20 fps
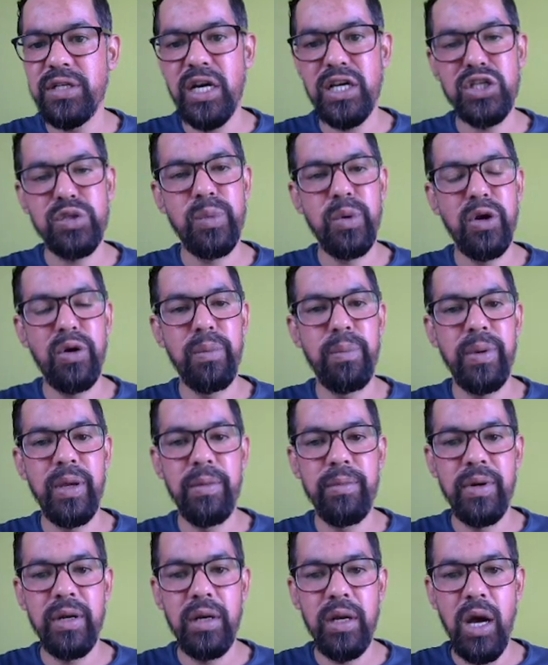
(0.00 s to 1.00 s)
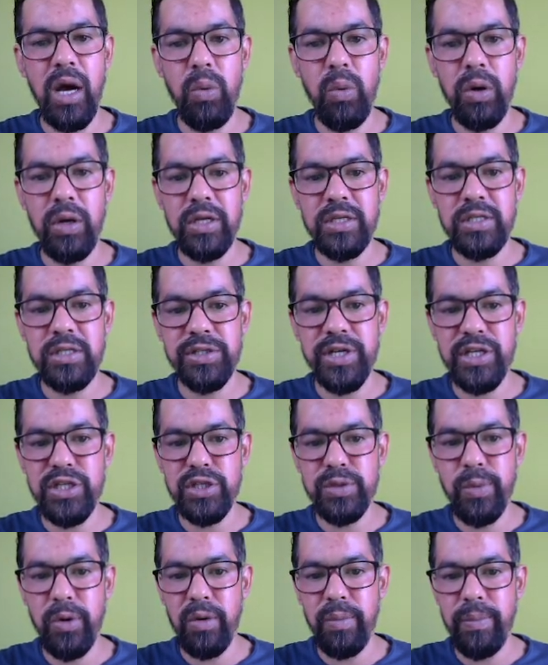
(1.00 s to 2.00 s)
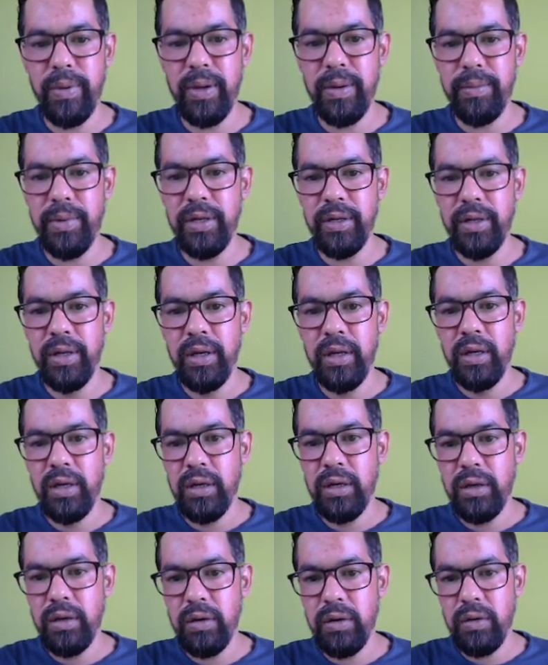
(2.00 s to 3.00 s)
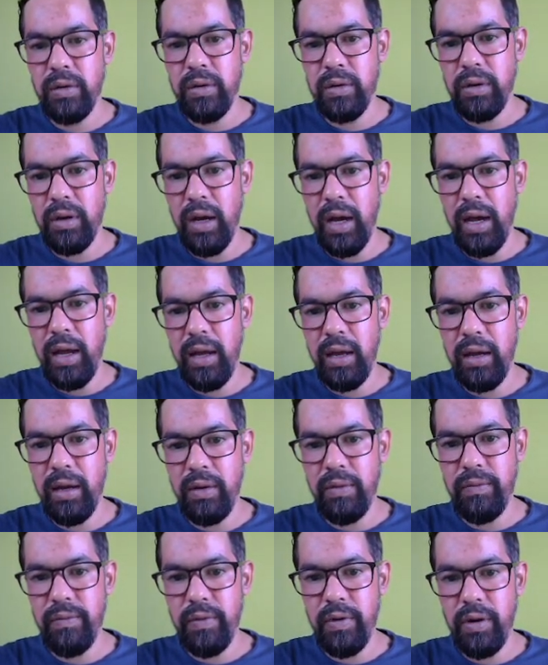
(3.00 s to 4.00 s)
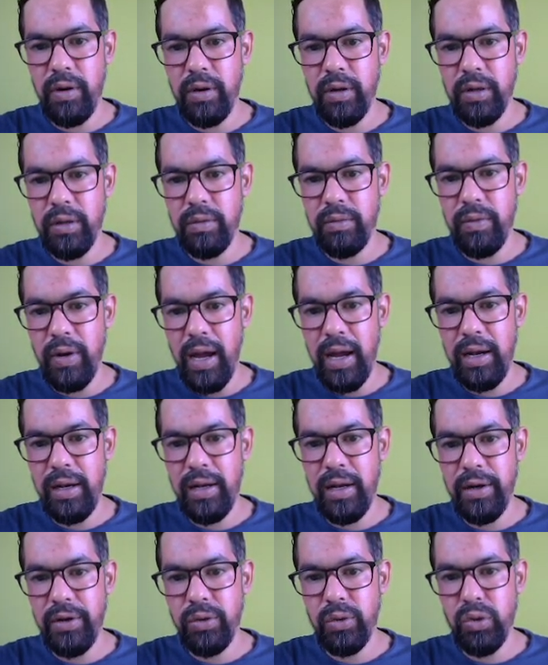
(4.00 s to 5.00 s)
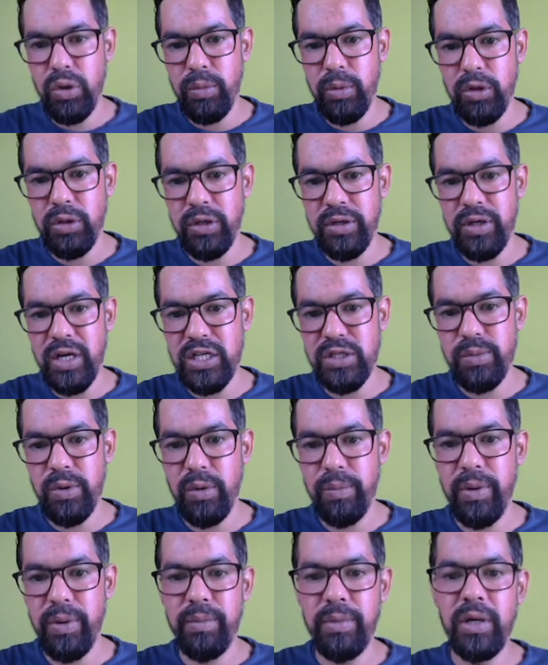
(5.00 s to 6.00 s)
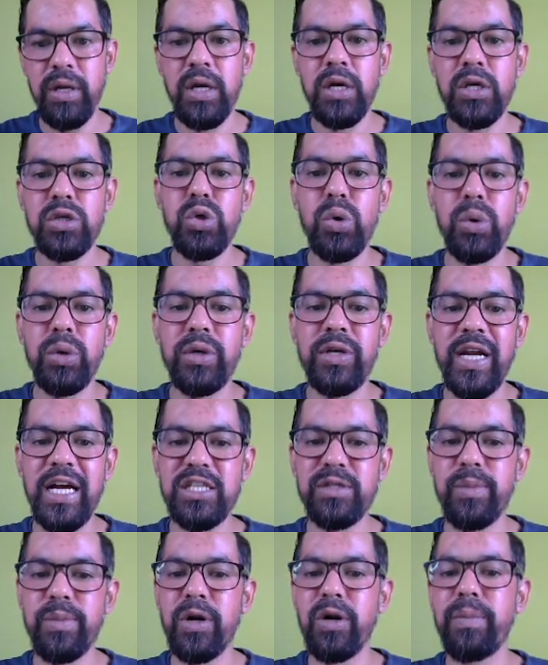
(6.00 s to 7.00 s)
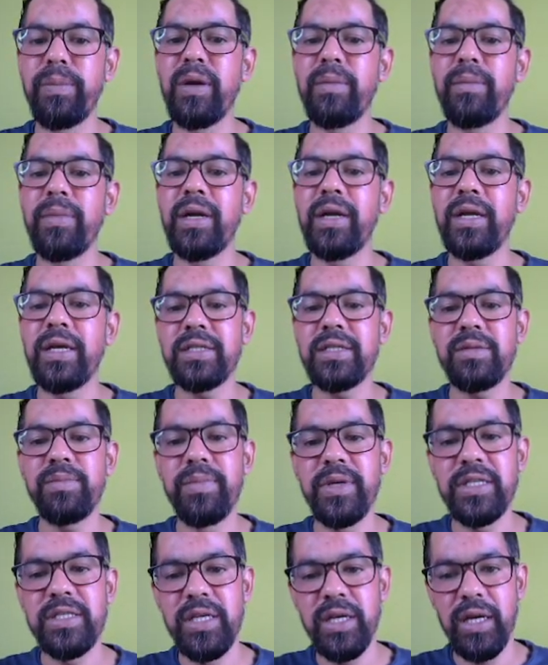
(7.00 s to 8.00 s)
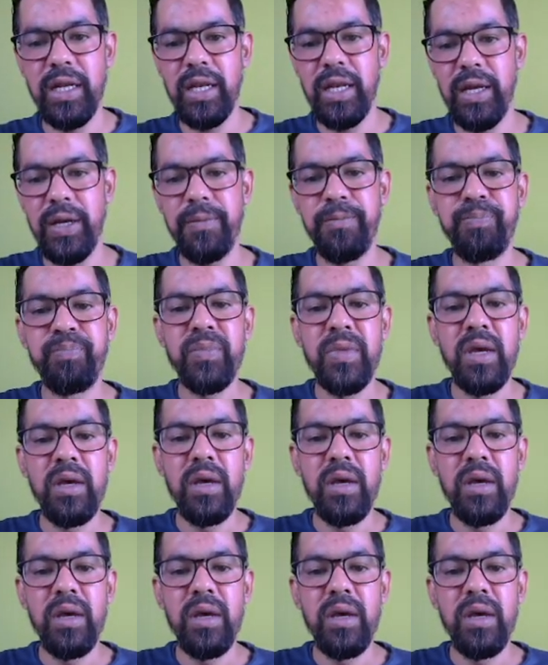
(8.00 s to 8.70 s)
transfer of payment. Now what is transfer of payment? I'll let you know about the transfer of payment. So transfer of payment is basically